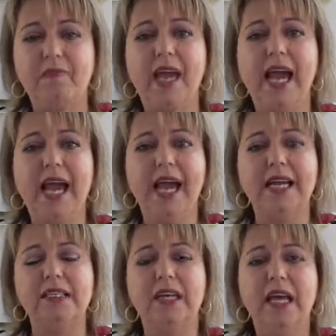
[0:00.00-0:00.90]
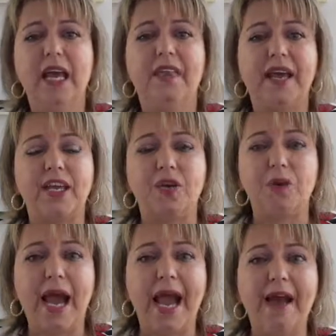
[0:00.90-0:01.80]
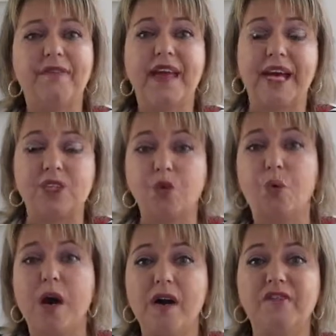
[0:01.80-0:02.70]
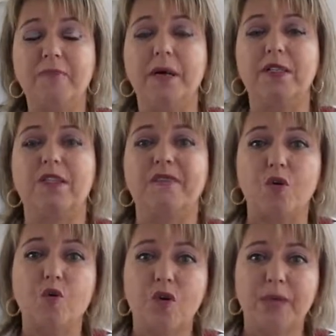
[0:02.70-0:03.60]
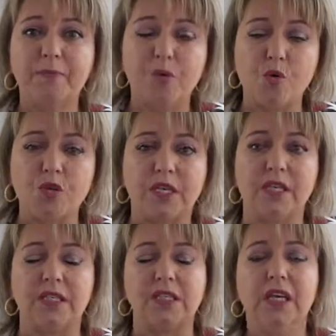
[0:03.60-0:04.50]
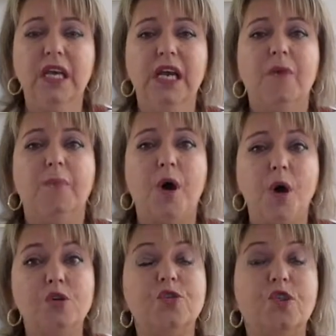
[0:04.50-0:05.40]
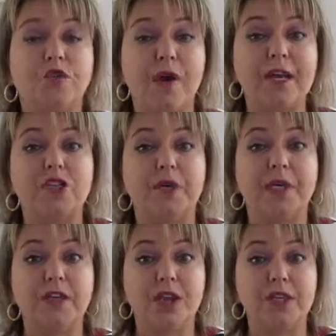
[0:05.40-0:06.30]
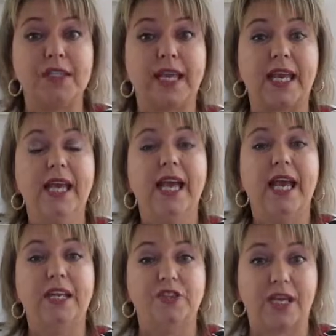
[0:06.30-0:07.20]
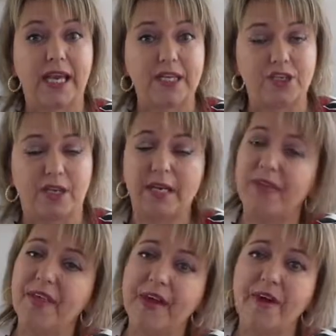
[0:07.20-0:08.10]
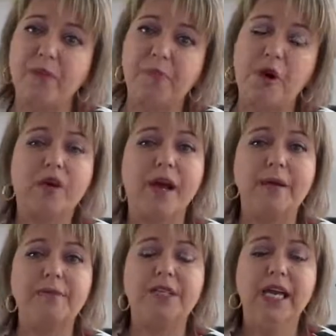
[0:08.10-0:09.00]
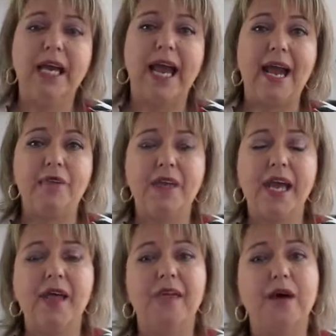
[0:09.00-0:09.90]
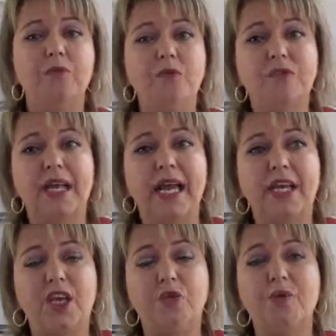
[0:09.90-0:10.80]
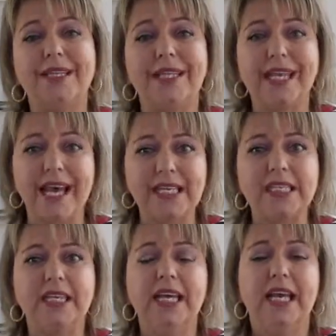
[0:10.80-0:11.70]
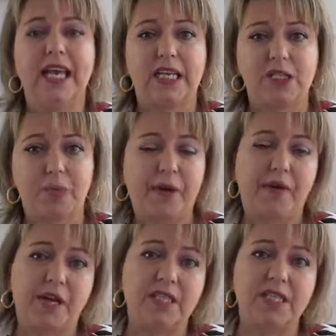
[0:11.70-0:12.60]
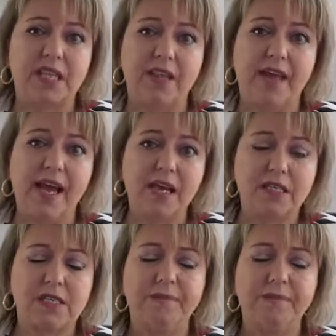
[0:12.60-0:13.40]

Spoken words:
and that you have that 12 months of all-important postgraduate nursing education. Now, there are programs out there that will take you with less experience than that.